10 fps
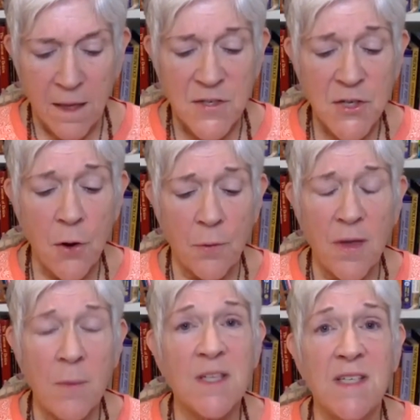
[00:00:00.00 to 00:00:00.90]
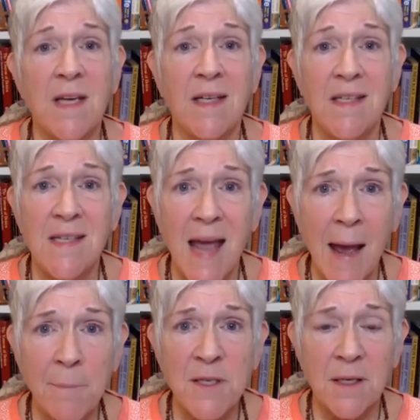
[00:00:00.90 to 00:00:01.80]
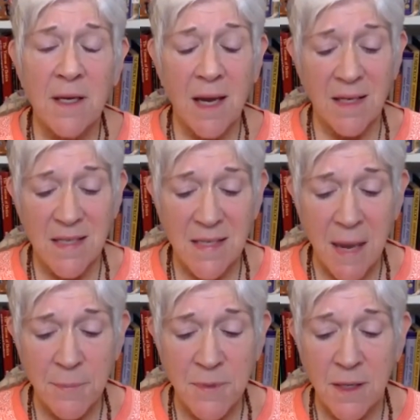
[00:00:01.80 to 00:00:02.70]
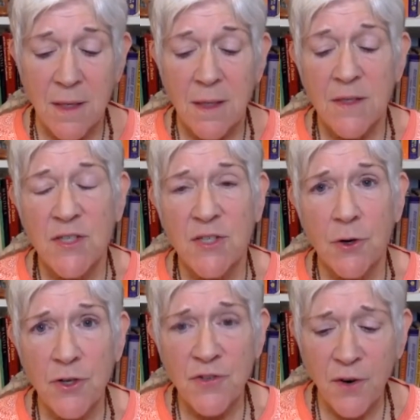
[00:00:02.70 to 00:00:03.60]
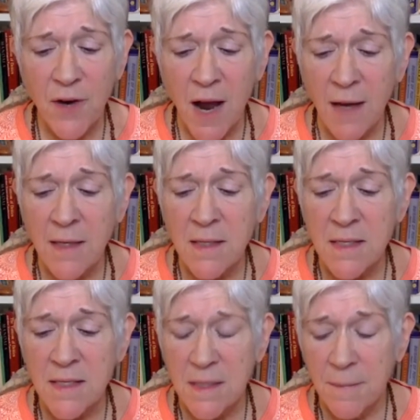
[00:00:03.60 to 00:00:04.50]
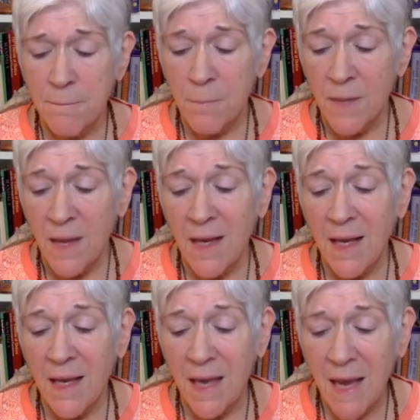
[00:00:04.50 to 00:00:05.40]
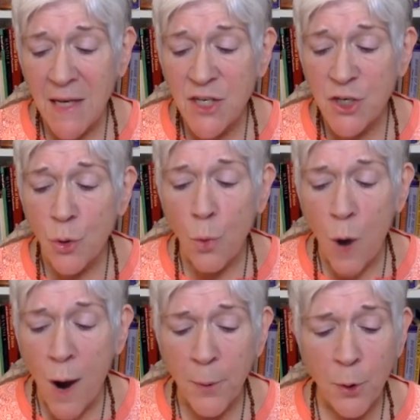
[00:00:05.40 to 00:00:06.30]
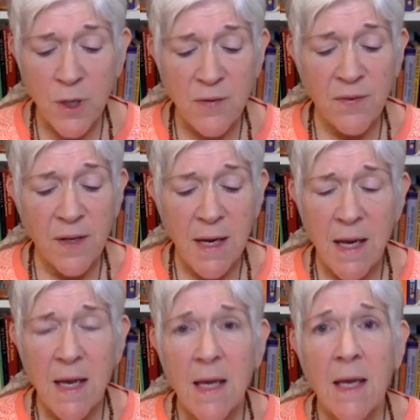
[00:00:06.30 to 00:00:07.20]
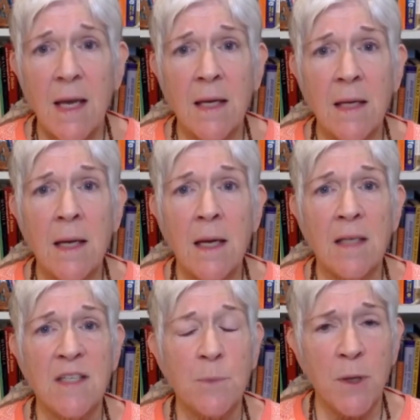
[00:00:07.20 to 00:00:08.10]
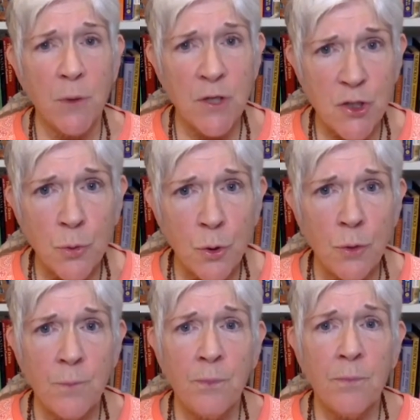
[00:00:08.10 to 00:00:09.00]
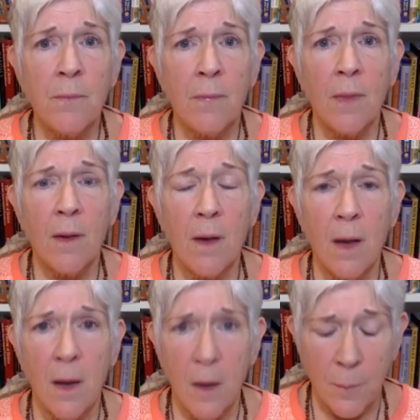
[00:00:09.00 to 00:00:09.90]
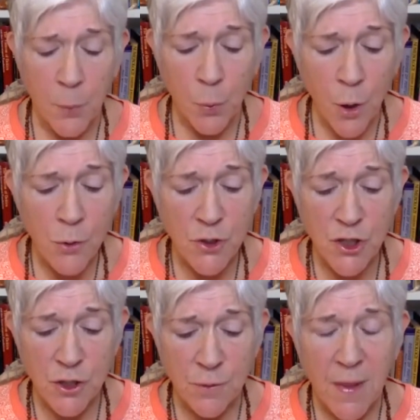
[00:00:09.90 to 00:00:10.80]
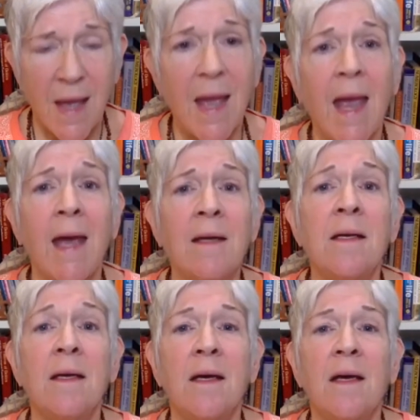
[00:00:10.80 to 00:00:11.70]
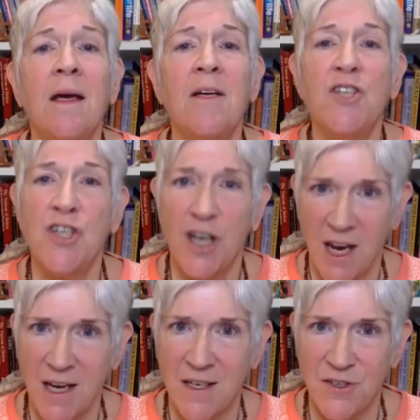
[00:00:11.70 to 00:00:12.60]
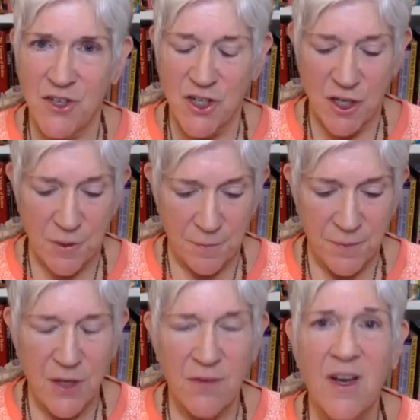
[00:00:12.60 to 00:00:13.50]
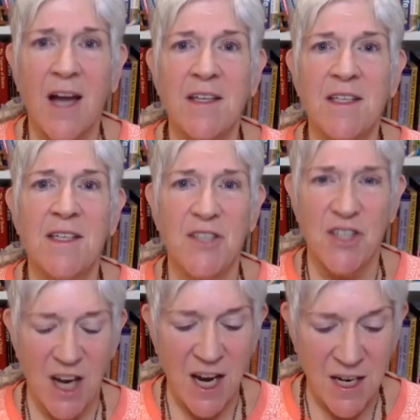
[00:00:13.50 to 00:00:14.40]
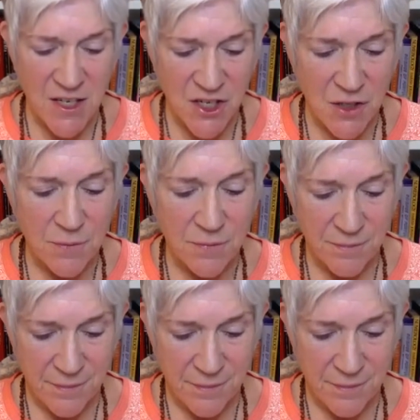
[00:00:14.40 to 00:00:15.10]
So they must adapt, accept, search for guidance, engage cooperatively in a spiritual approach, and change. You've got to change.